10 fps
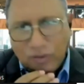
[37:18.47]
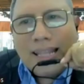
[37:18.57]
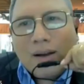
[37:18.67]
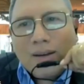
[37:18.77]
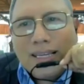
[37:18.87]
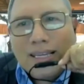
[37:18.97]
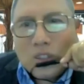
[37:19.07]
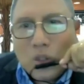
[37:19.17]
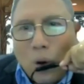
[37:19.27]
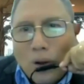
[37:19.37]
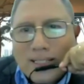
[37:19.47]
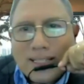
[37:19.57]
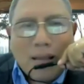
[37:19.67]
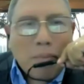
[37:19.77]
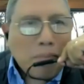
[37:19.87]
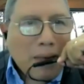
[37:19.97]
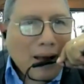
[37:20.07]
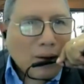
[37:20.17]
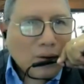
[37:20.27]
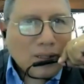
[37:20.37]
Now, he talks
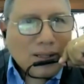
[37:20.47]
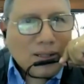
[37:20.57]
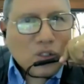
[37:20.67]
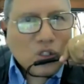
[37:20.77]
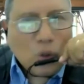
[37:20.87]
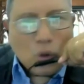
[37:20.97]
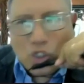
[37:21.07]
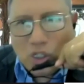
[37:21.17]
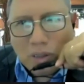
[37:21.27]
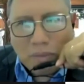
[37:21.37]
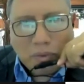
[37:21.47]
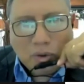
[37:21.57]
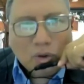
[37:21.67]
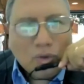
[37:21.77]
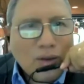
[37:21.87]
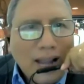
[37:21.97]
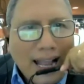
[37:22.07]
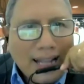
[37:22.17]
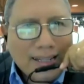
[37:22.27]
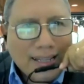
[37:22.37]
about social proof
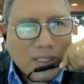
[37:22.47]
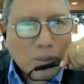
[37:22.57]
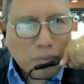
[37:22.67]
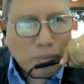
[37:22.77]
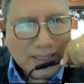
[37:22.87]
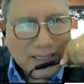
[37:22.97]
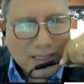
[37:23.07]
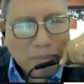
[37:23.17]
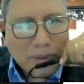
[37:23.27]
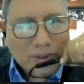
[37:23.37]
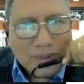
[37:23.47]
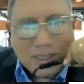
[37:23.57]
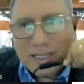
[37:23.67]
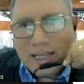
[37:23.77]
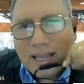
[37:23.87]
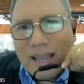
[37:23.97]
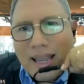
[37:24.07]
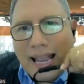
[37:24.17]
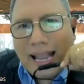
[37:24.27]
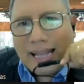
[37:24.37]
and his principles,
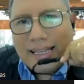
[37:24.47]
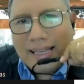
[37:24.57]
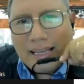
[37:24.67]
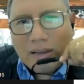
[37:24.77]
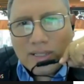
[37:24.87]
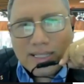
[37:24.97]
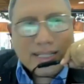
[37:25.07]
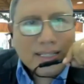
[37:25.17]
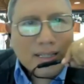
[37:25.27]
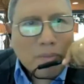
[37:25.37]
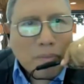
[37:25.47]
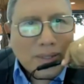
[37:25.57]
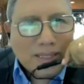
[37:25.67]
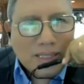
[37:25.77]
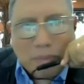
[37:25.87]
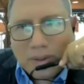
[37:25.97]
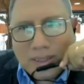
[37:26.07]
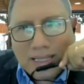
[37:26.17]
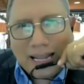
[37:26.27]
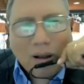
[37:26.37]
and he gives certain
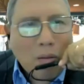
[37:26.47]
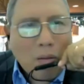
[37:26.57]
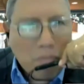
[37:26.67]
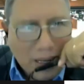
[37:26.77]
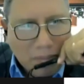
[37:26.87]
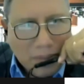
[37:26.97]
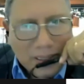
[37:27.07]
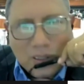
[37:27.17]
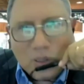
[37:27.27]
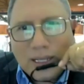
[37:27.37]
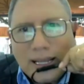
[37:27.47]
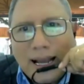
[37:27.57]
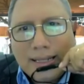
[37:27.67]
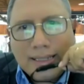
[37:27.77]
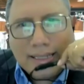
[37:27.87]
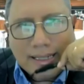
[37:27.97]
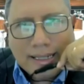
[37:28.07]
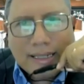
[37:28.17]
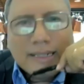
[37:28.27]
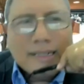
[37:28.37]
principles like commitment to the
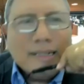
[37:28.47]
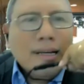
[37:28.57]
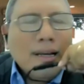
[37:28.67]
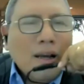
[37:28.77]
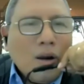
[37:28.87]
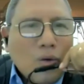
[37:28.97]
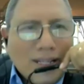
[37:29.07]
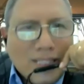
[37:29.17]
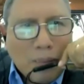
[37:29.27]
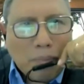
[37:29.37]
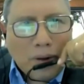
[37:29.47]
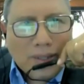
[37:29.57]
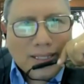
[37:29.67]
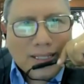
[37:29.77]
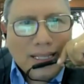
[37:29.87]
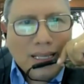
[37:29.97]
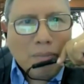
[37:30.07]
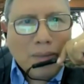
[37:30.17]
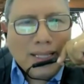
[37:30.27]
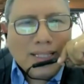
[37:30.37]
idea.
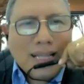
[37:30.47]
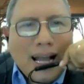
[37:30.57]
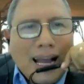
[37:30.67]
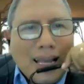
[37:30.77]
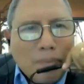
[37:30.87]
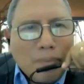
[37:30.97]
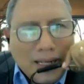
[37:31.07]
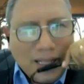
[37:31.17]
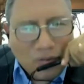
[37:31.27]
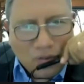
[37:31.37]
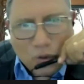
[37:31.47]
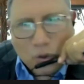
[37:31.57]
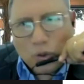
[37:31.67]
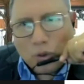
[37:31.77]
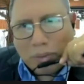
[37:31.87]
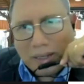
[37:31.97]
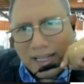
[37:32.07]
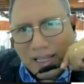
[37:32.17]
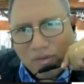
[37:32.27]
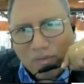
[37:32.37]
Reciprocity means I believe you, you
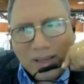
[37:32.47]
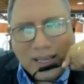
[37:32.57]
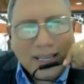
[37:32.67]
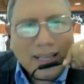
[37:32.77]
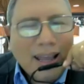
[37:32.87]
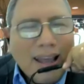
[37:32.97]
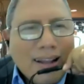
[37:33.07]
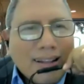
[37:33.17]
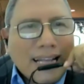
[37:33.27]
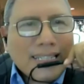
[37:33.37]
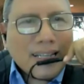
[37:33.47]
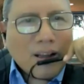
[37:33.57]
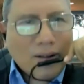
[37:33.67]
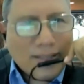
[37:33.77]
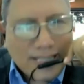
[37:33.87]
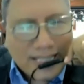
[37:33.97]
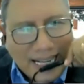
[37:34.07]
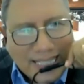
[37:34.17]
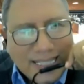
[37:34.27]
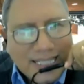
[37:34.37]
believe me. There's a
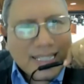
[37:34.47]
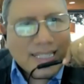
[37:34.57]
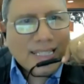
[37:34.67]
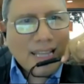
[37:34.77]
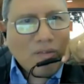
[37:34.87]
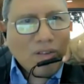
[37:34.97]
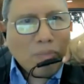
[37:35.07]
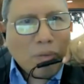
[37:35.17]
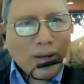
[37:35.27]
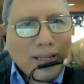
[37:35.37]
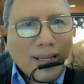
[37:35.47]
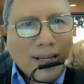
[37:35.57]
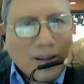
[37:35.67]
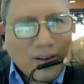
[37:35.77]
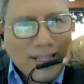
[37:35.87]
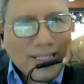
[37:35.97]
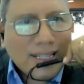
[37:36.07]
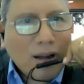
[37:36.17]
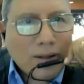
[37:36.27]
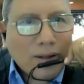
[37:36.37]
consensus. Everybody
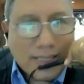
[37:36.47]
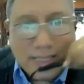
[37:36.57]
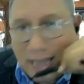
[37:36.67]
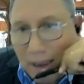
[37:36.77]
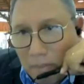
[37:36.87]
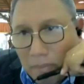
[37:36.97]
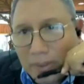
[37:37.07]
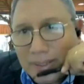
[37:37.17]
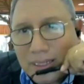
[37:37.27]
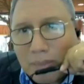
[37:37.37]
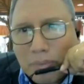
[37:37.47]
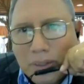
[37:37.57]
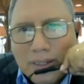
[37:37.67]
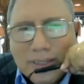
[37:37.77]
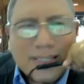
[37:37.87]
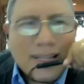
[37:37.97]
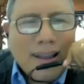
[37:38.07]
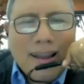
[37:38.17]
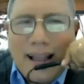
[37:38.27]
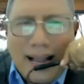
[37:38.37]
agrees on the same principles,
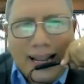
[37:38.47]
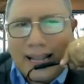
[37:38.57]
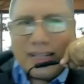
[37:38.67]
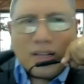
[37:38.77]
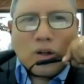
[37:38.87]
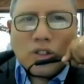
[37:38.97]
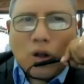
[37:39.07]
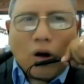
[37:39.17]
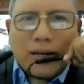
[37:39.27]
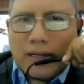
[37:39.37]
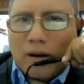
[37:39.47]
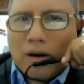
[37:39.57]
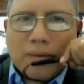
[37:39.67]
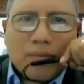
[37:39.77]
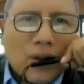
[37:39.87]
and it goes on and on.